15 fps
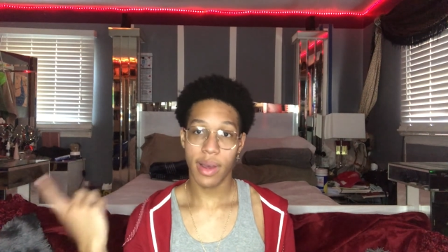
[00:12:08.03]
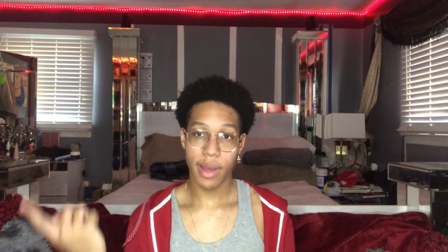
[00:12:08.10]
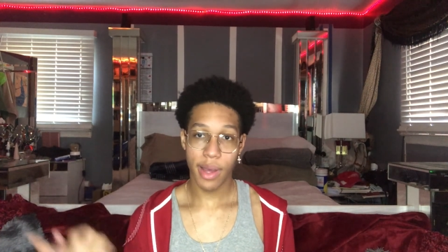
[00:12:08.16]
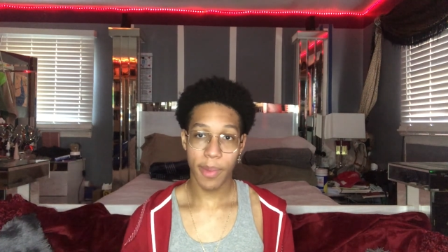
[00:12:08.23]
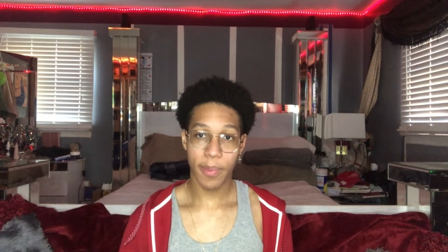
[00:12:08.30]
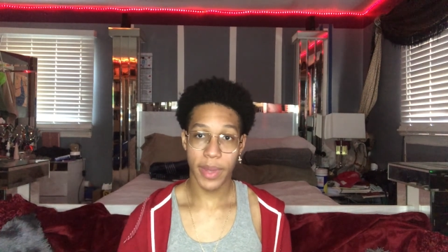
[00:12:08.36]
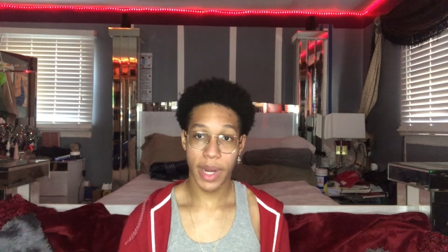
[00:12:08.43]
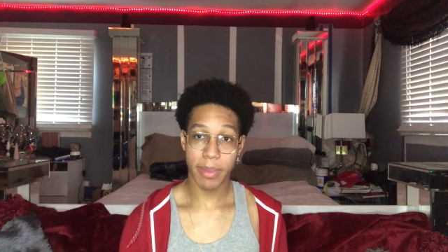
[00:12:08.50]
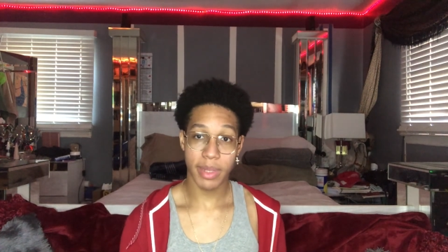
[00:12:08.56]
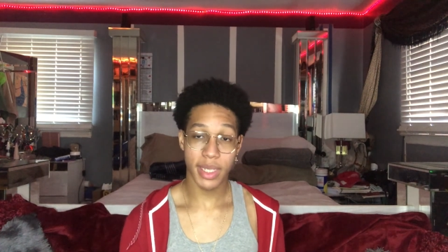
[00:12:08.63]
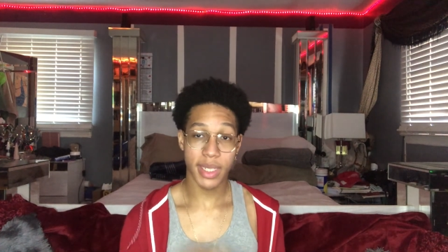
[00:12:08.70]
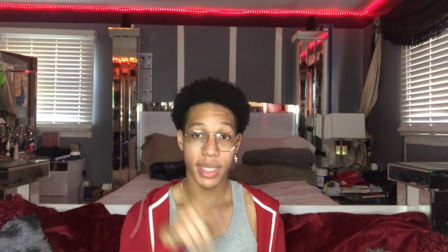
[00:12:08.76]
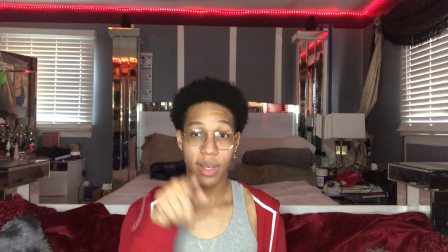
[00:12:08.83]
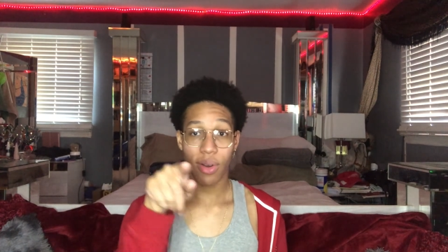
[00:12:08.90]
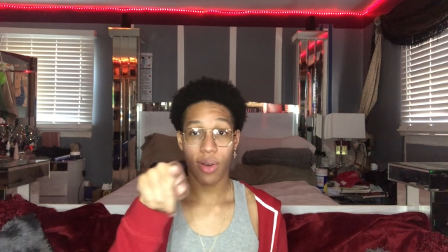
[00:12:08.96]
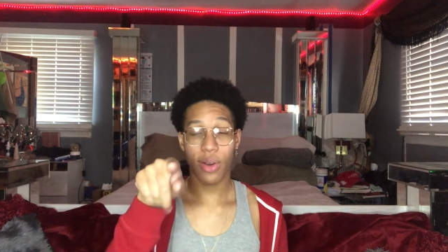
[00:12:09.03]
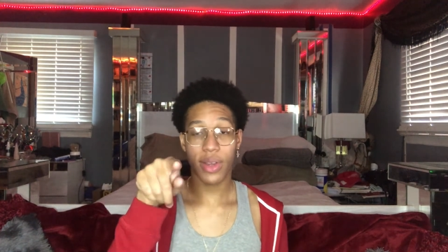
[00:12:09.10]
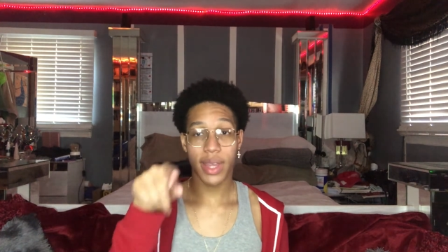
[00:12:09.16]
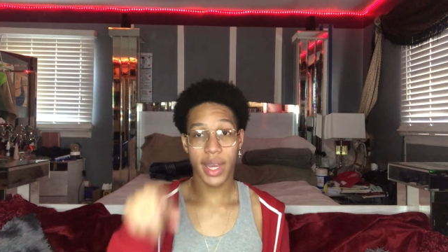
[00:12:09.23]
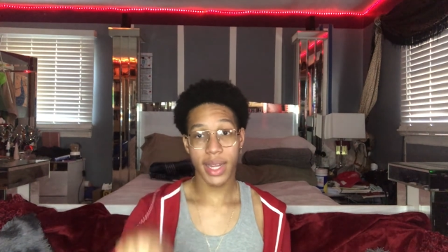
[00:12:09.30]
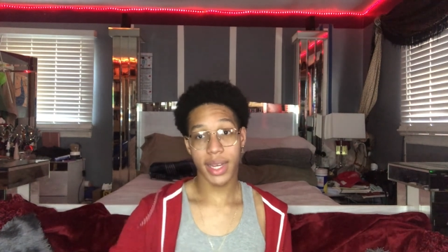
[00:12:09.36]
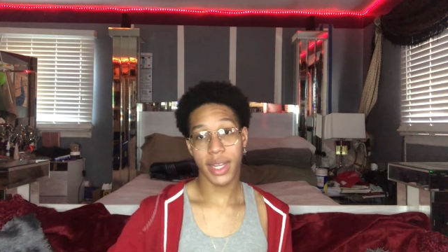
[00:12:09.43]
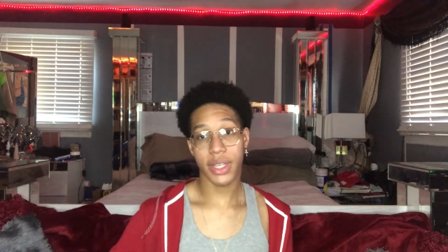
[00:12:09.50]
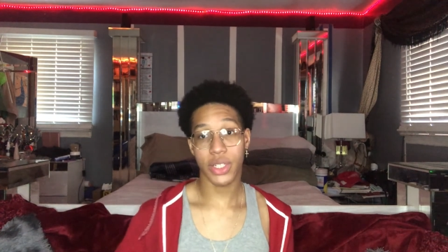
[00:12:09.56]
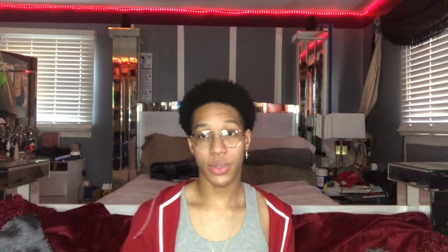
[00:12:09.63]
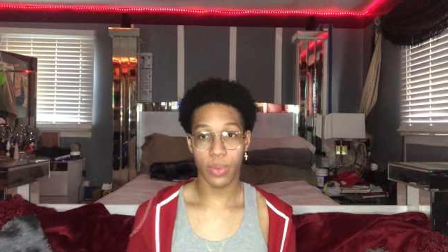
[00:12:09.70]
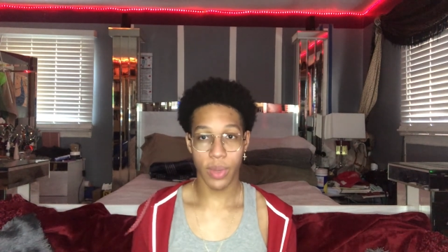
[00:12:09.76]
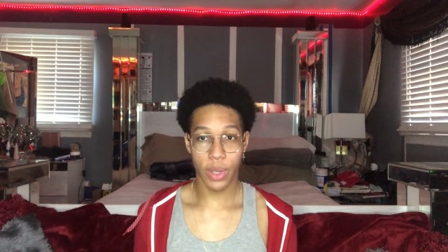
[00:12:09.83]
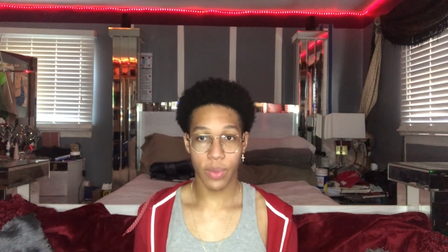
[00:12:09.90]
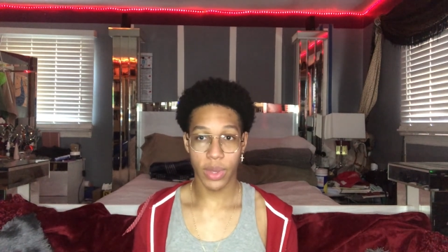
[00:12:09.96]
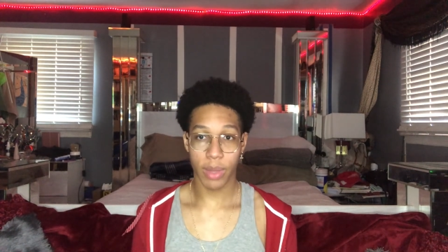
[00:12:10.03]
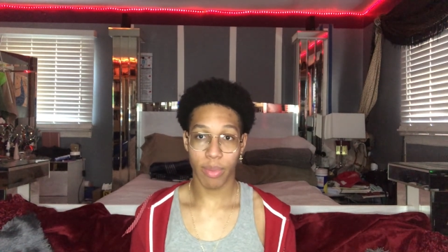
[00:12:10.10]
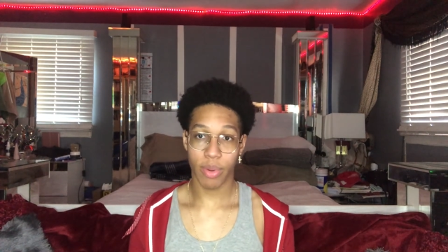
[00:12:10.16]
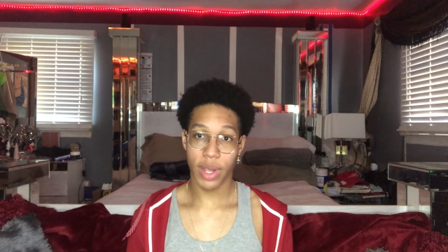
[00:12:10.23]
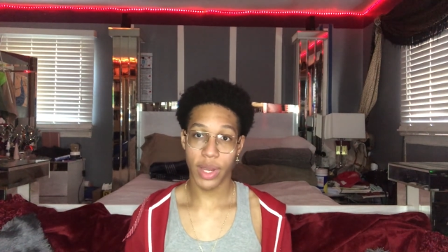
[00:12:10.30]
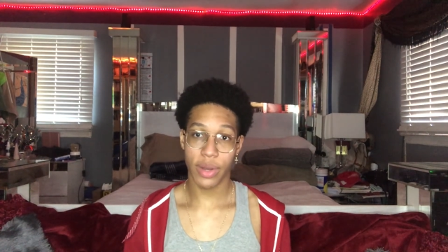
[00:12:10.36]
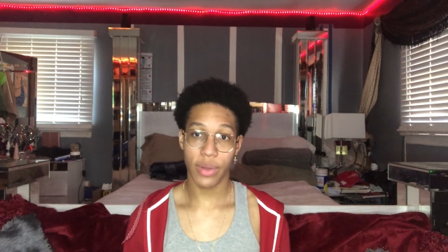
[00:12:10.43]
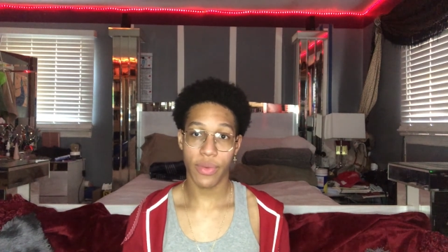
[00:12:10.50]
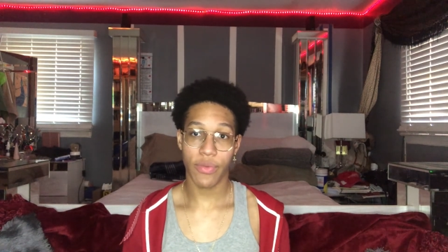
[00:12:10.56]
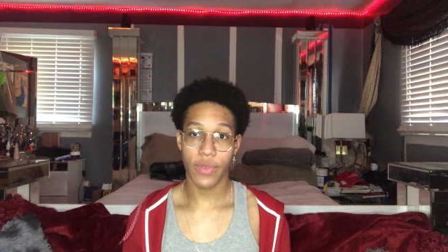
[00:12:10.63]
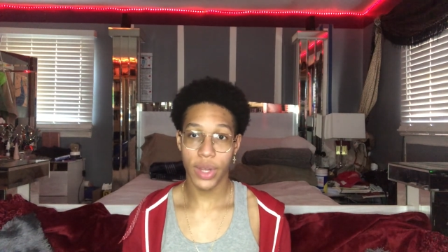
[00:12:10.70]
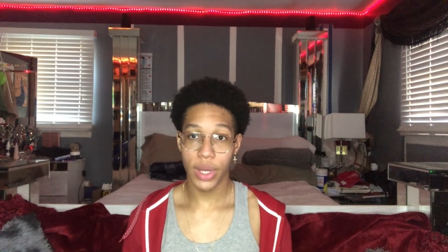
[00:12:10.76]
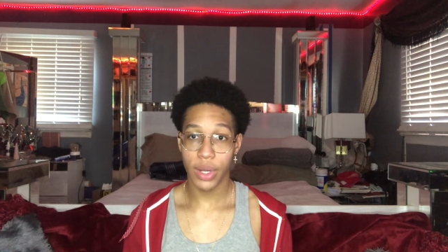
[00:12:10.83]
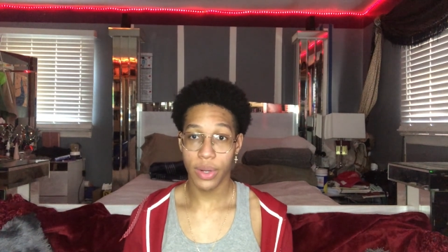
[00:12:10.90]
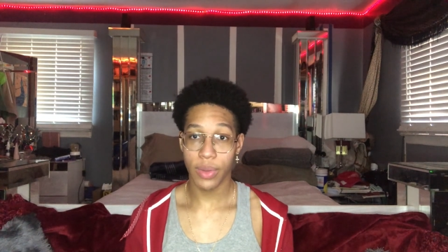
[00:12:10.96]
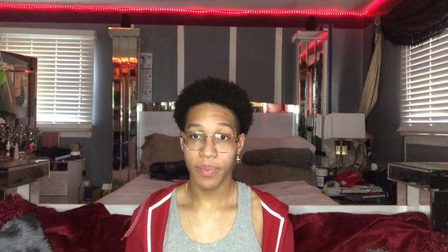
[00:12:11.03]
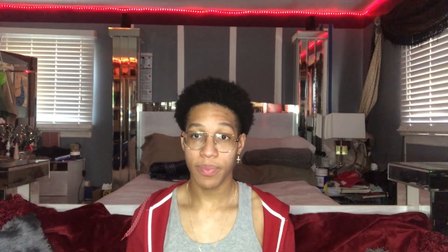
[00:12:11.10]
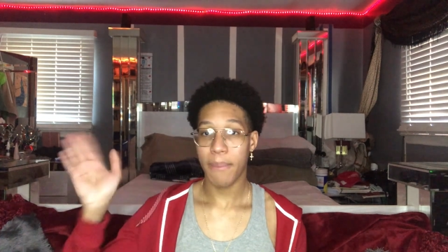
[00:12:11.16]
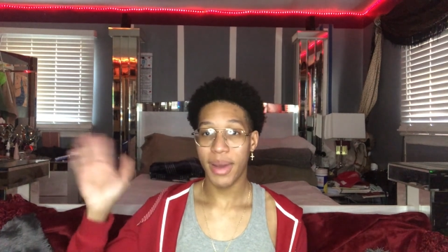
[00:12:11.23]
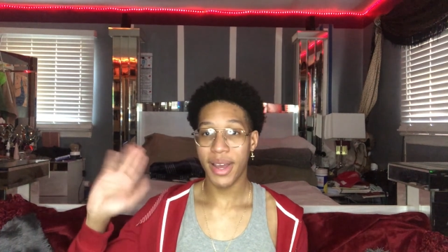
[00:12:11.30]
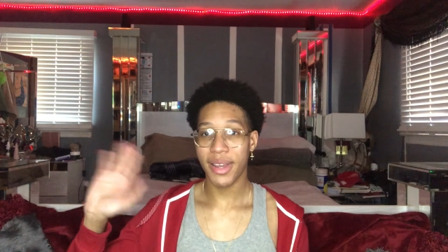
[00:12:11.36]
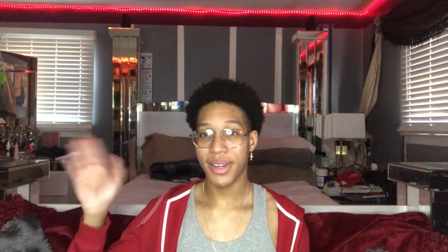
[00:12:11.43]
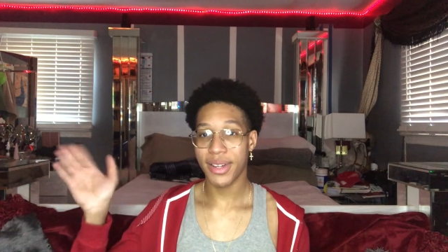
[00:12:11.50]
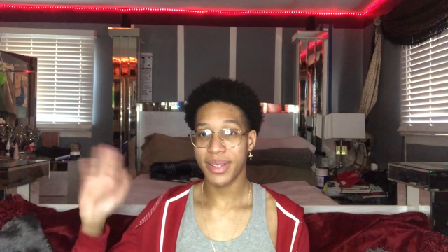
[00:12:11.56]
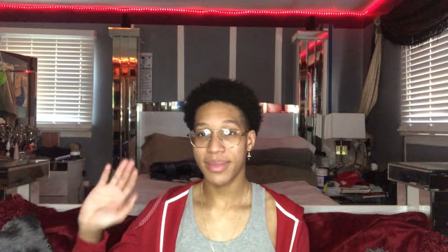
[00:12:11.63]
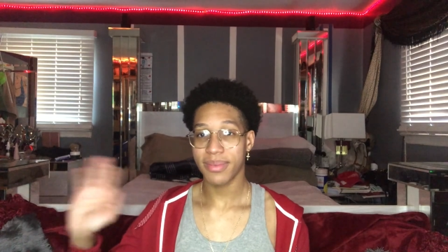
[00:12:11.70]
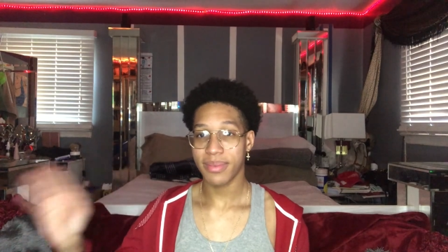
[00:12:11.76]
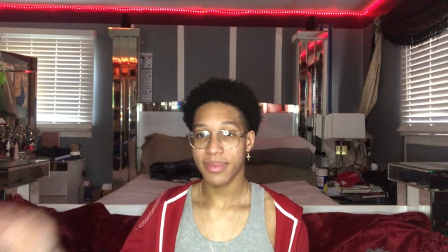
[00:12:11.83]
up and I'm gonna see all y'all next week with a brand new video. Bye y'all.